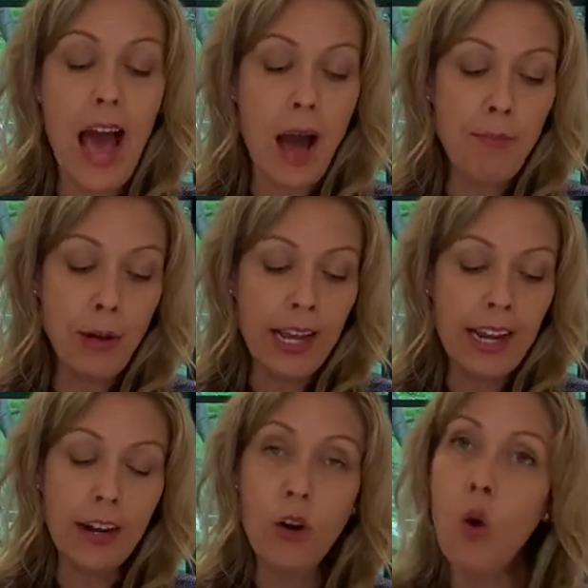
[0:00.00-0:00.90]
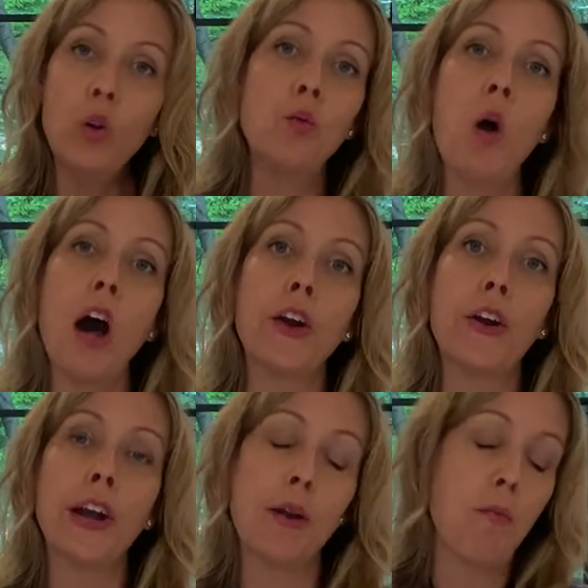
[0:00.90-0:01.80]
I'm putting it in cold water
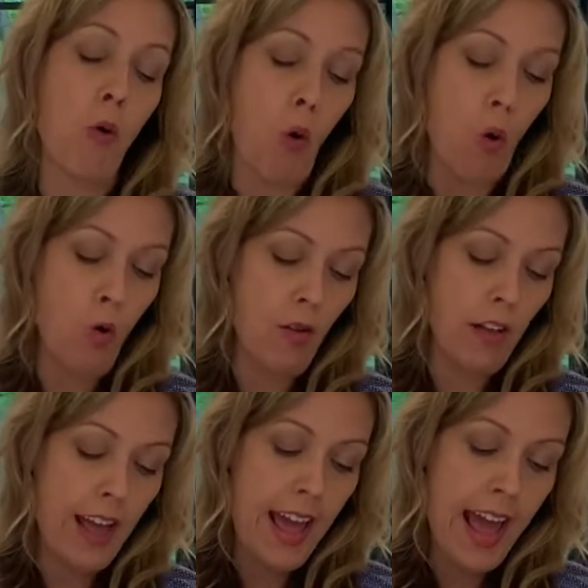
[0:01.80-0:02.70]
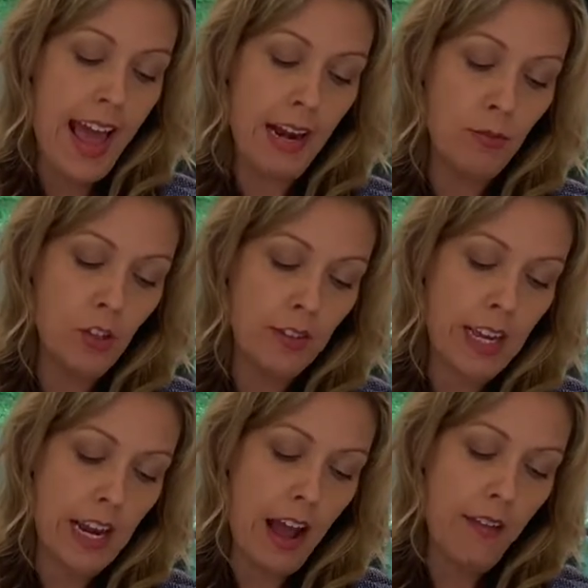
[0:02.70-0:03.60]
in a bowl, and I'm just
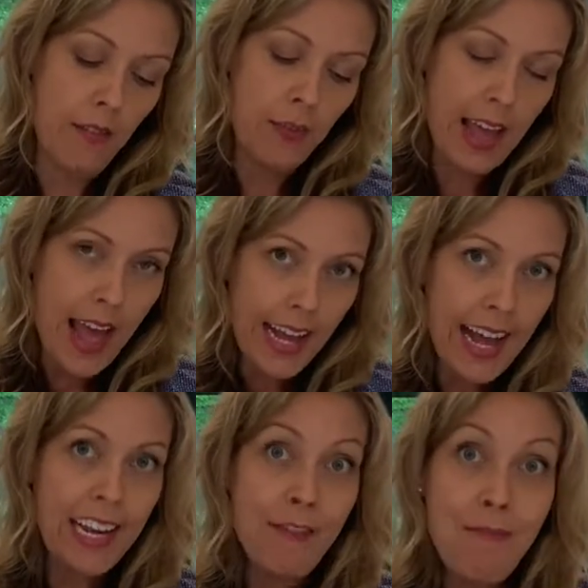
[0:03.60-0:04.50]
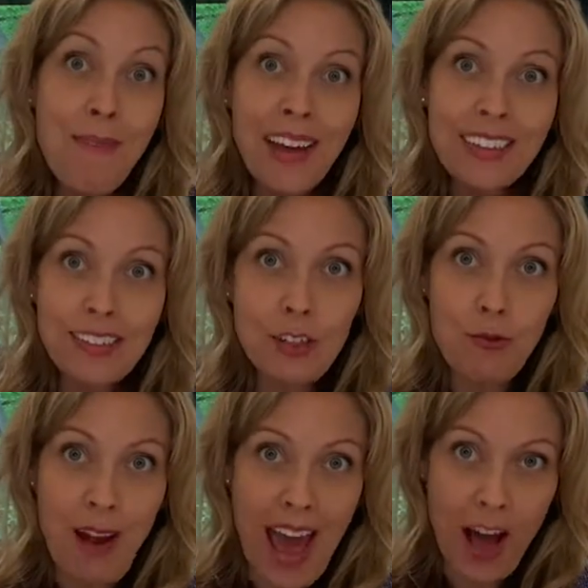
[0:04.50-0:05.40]
going to kind of mix it
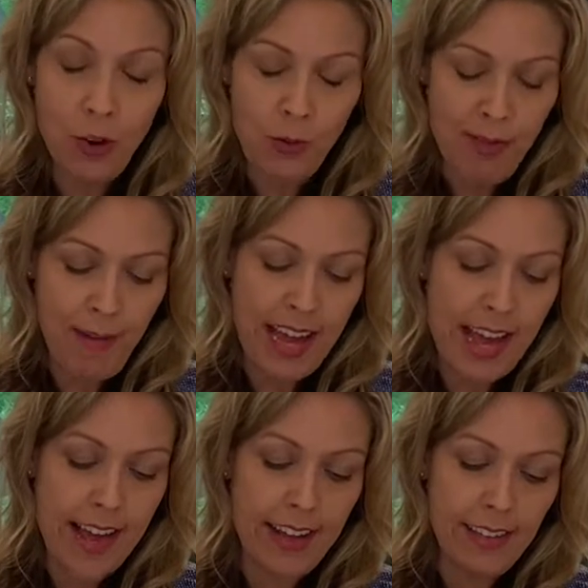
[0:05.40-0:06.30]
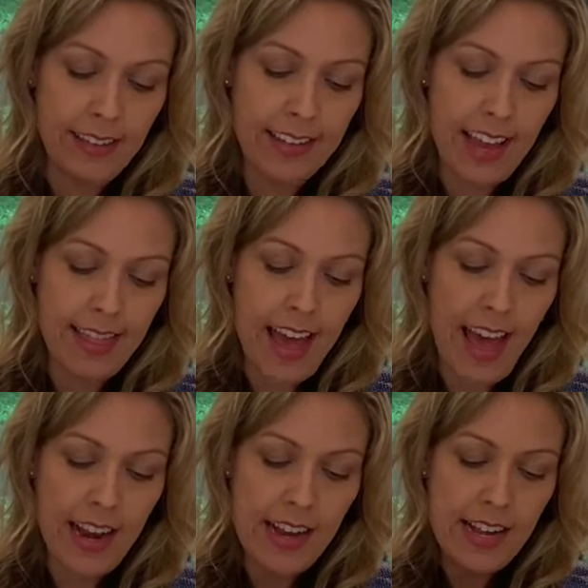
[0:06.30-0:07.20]
around with my hands, get
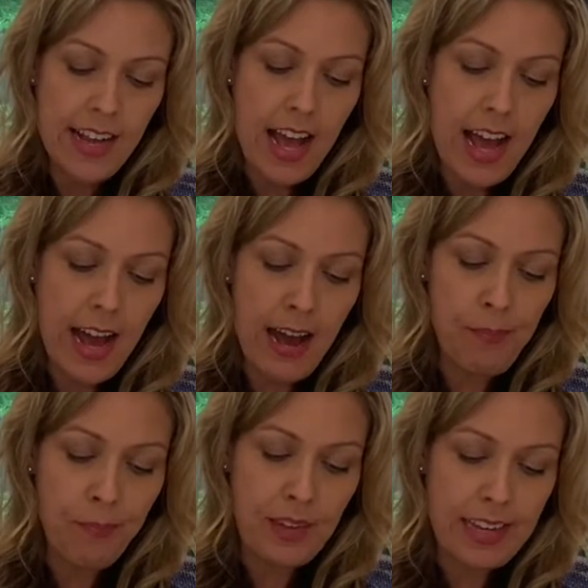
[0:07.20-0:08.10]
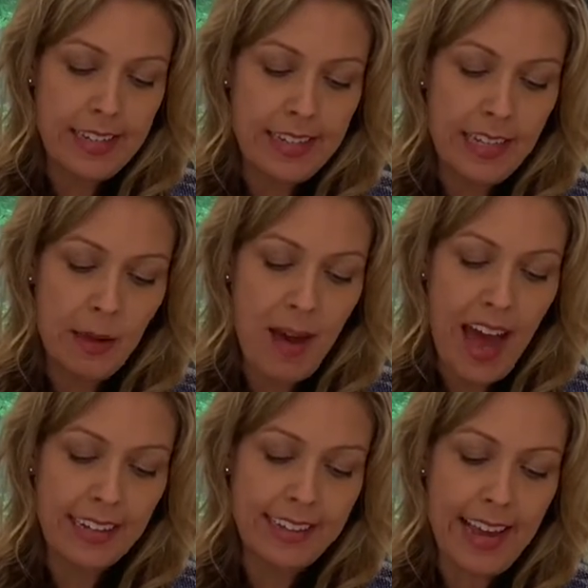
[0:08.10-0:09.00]
that tea
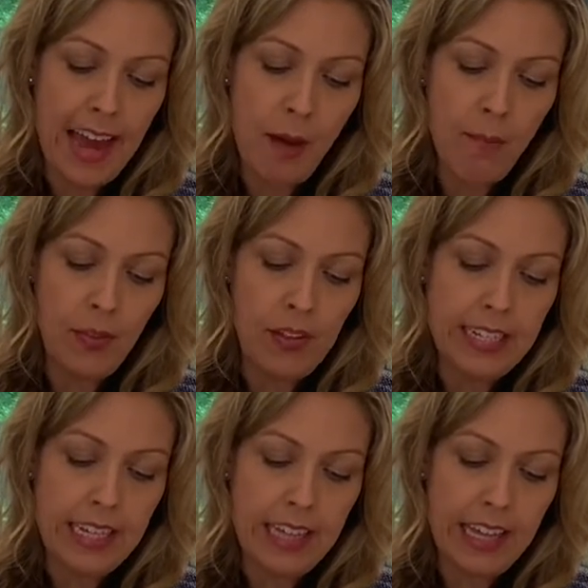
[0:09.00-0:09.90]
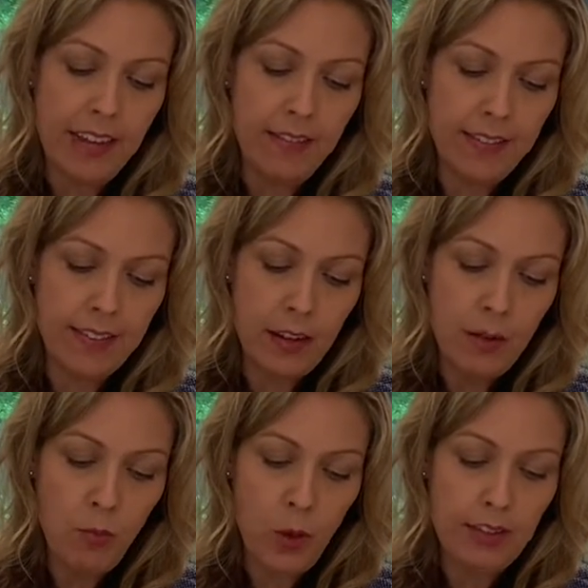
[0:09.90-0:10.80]
bag damp and the tea leaves
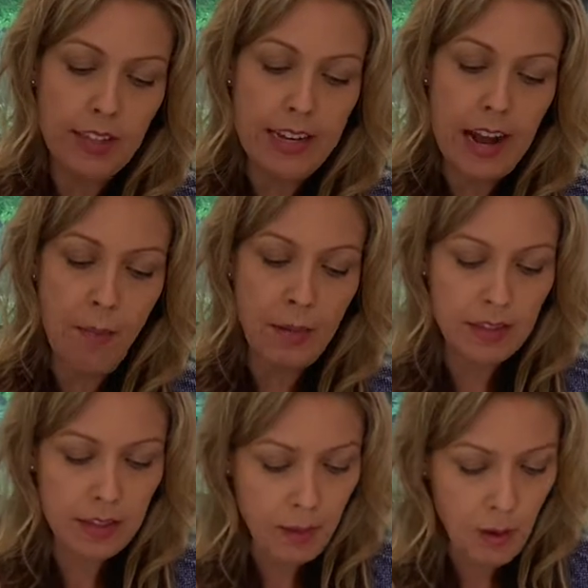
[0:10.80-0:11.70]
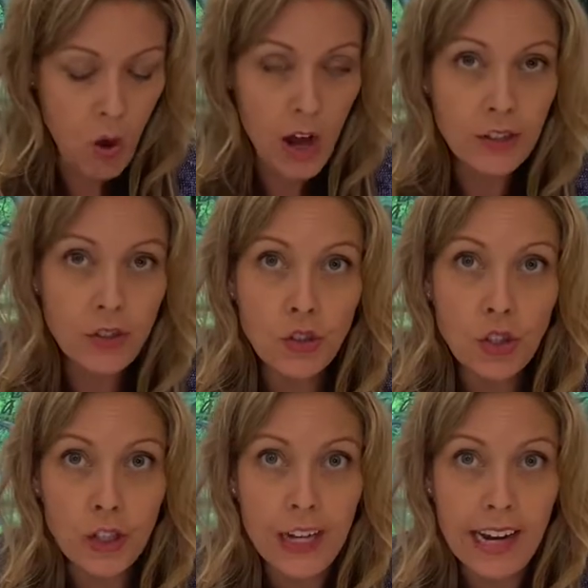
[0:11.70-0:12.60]
moistened up, and see my water's
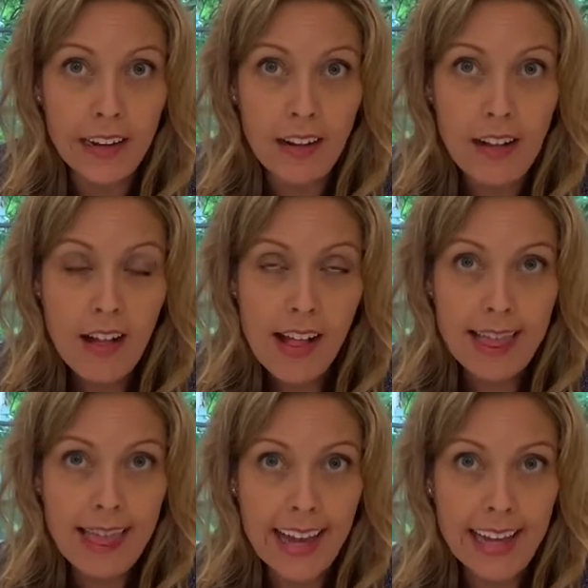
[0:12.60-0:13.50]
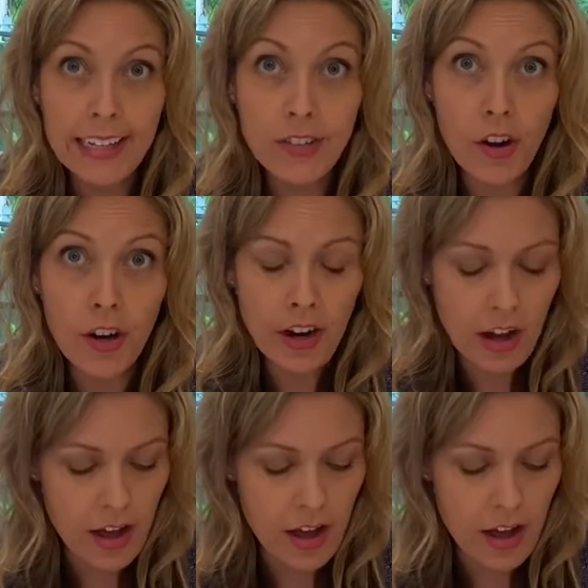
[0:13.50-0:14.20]
turning like a dark